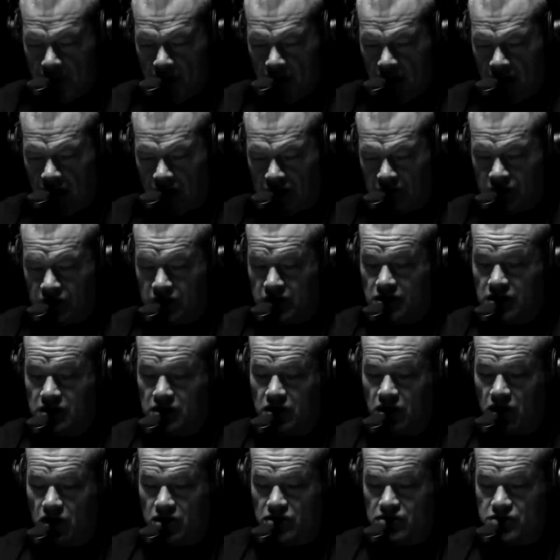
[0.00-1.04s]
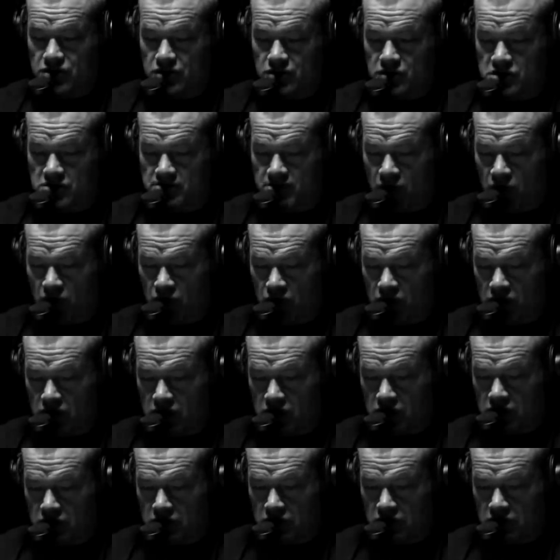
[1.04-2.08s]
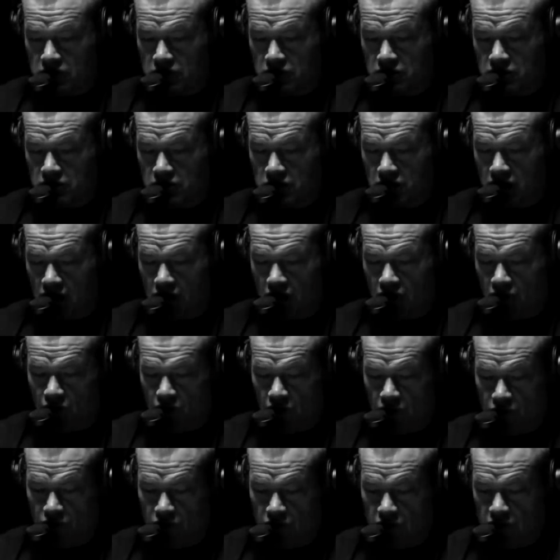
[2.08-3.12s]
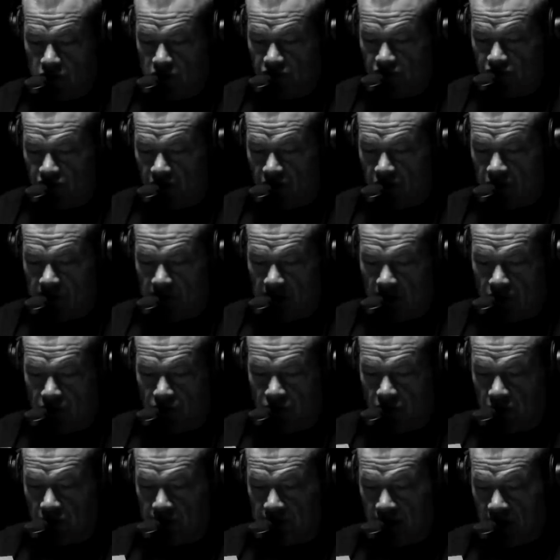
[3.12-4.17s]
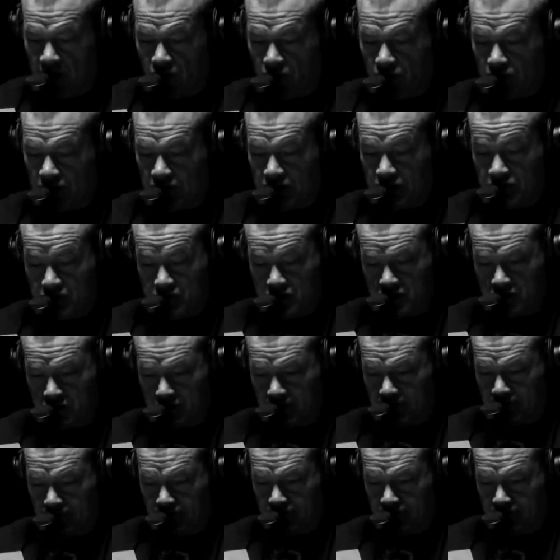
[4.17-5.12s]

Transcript: And he also spoke and wrote a fair amount about leadership.